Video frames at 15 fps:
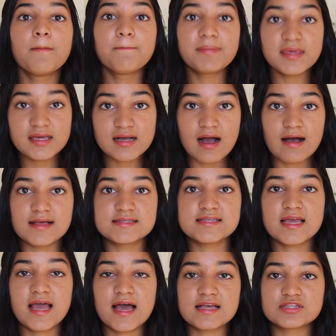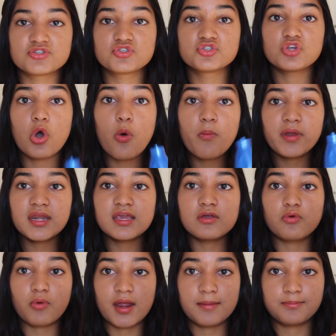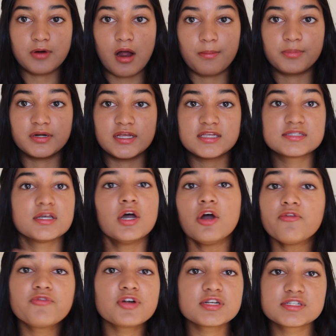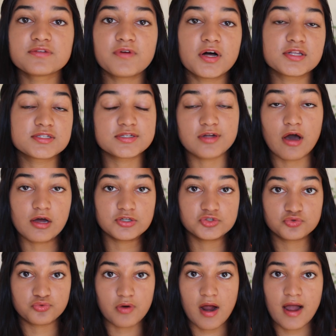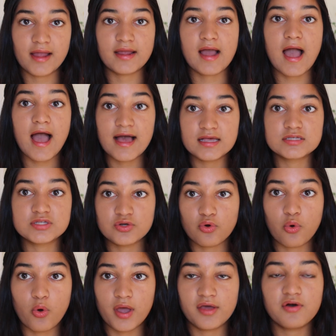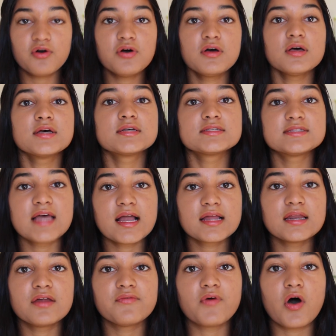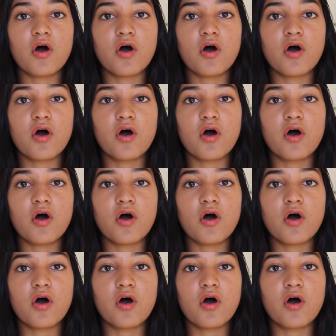because it has so many great properties. First of all, it's not drying as an oil. Second of